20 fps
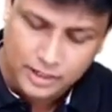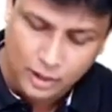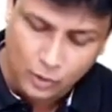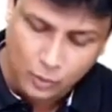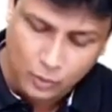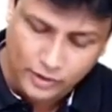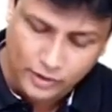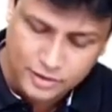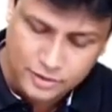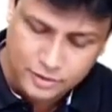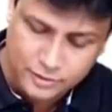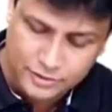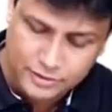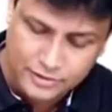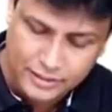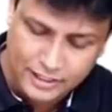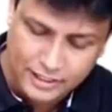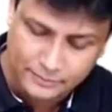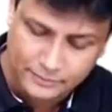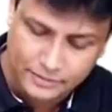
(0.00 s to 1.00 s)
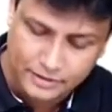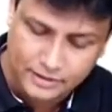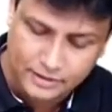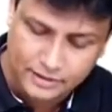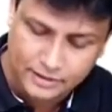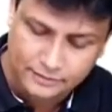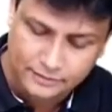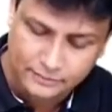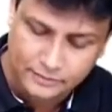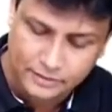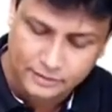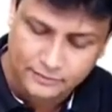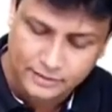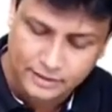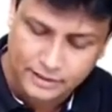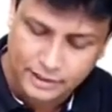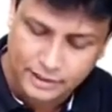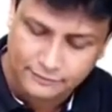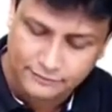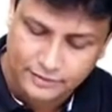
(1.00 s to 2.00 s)
Now what is going to happen? There will be
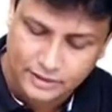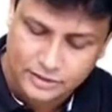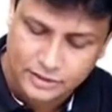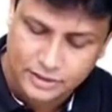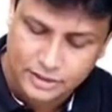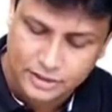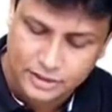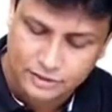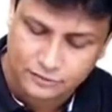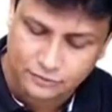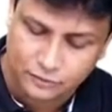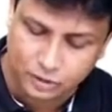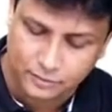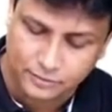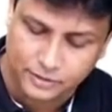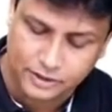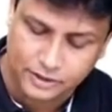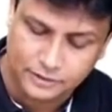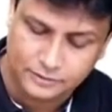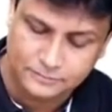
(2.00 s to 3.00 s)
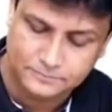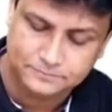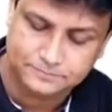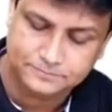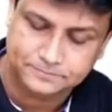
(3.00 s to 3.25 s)
one invagination formed here.